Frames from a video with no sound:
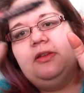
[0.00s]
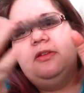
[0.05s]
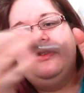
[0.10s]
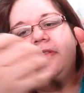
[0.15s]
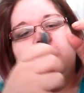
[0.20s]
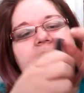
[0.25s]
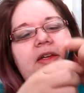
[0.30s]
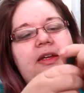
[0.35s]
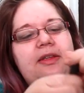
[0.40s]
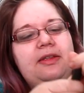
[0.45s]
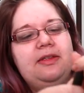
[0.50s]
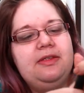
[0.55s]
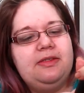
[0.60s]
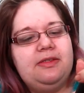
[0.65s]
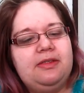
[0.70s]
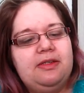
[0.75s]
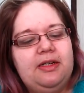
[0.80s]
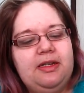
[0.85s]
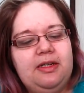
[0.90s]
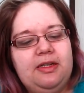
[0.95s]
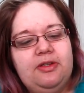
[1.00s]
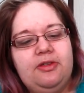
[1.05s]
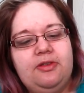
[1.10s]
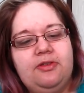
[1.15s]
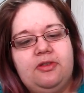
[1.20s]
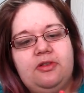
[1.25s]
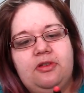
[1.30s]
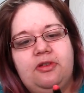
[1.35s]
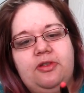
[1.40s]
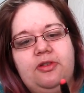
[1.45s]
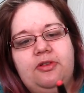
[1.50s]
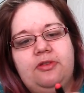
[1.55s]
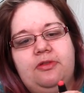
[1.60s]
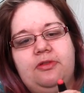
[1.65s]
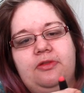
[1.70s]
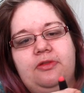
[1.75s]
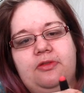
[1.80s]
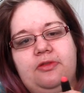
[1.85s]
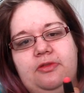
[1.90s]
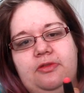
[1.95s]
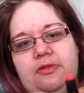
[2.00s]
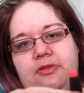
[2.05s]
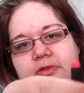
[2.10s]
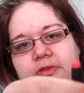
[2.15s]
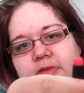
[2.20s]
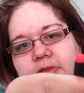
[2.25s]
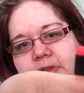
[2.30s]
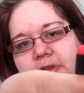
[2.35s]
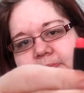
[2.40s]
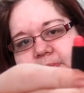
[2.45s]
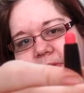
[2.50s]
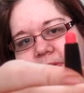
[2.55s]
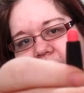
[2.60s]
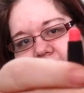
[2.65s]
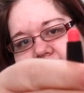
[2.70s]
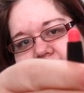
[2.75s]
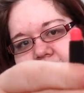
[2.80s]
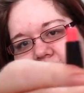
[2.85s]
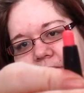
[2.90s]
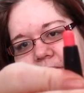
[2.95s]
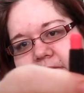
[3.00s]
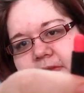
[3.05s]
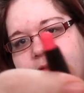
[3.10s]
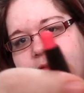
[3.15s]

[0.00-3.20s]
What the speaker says: then on the other side you've got your lipstick.